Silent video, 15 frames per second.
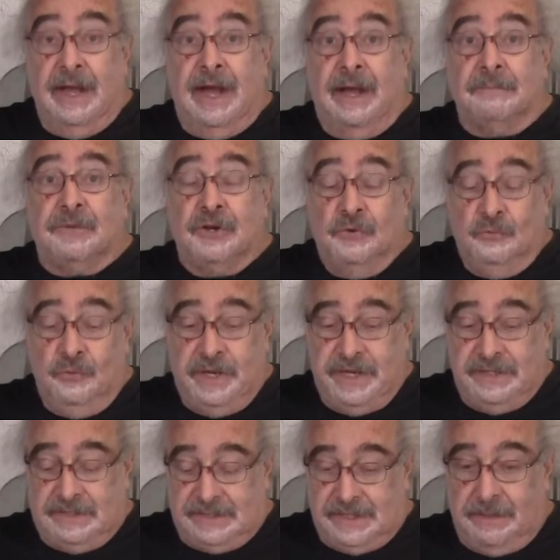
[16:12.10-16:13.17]
I'm going to
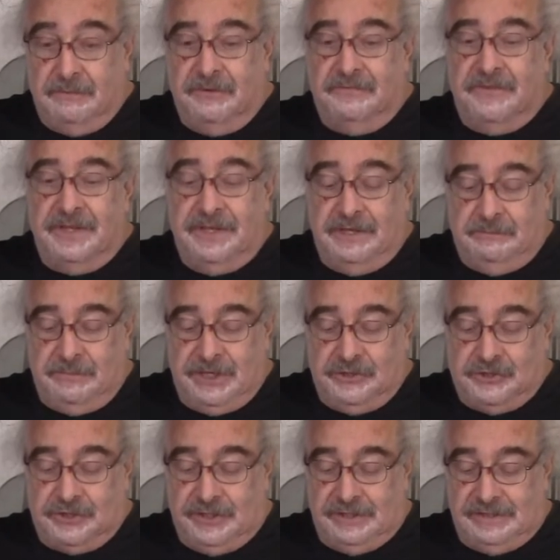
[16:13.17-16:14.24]
read some of the
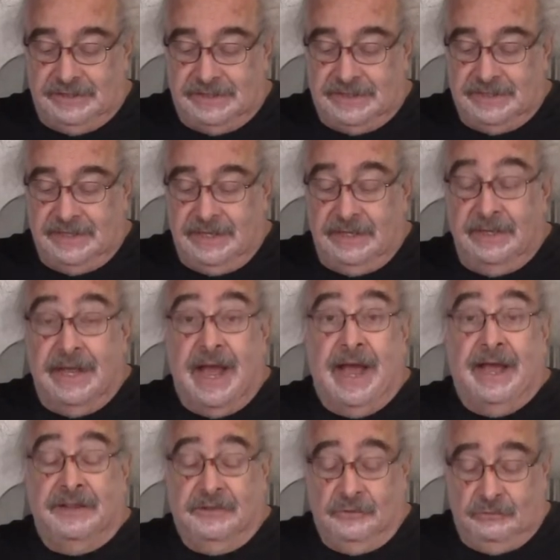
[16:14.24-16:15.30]
admissions
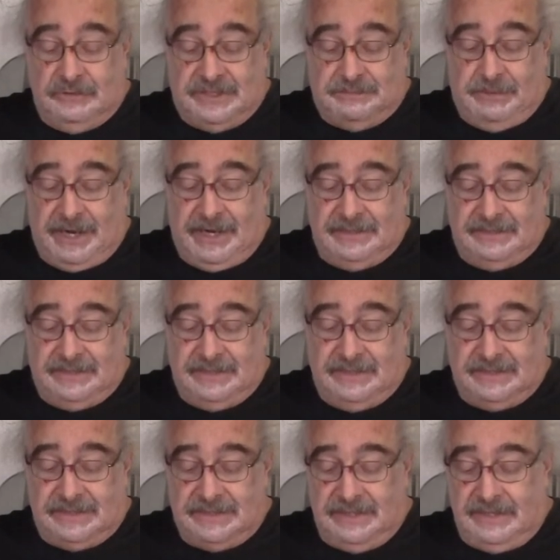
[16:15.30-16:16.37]
and the
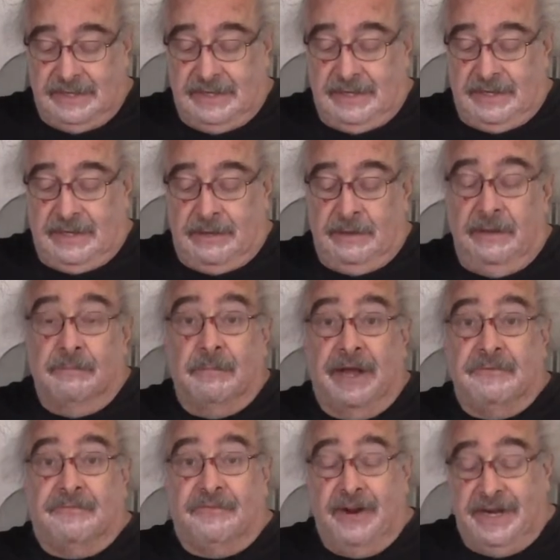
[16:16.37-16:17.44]
responses.
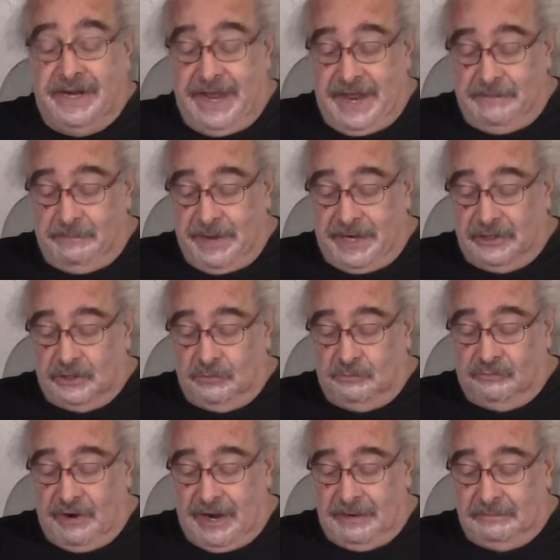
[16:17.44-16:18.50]
My friend had medical
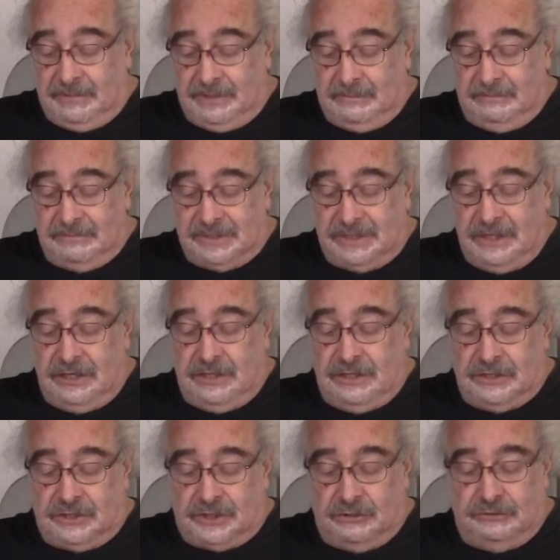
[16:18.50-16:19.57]
problems,
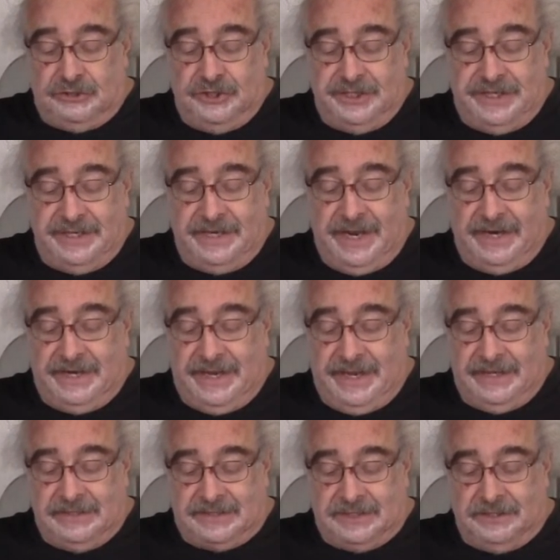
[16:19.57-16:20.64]
so she did not
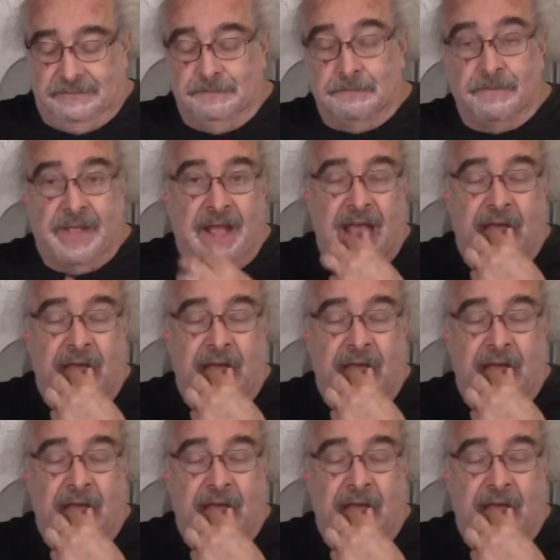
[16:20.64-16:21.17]
answer